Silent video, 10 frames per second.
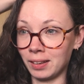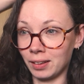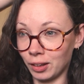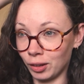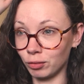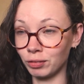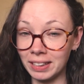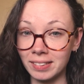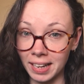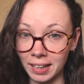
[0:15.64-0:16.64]
another
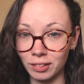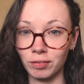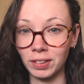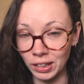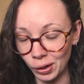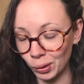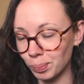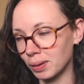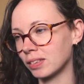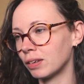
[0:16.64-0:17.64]
reset video
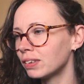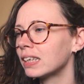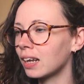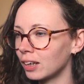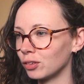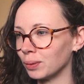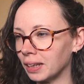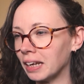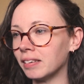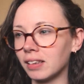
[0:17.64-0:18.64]
because I really like doing
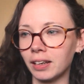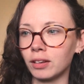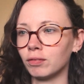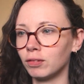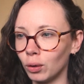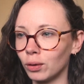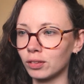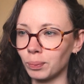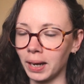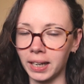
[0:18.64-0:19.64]
these, like the
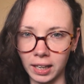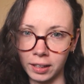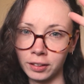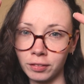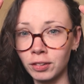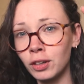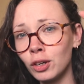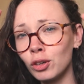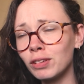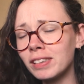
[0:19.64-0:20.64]
vlogs where I kind of
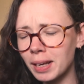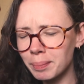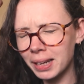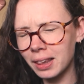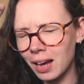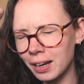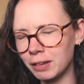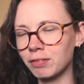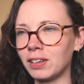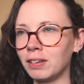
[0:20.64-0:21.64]
reset my
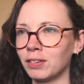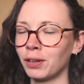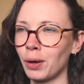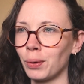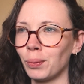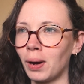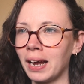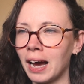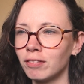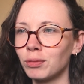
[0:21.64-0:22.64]
life, even though I
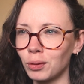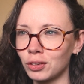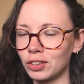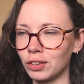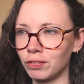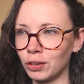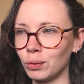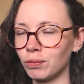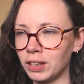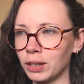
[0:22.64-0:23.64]
have watched a
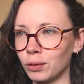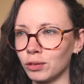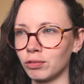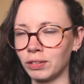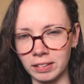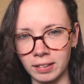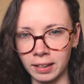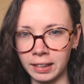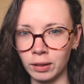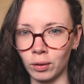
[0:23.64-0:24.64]
few videos
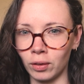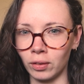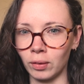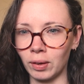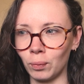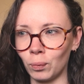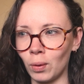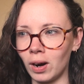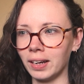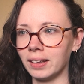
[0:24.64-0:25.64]
recently on
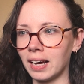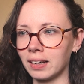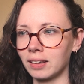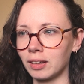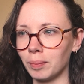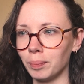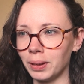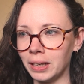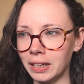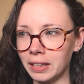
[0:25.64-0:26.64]
why that can
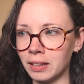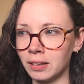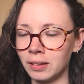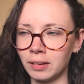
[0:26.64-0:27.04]
be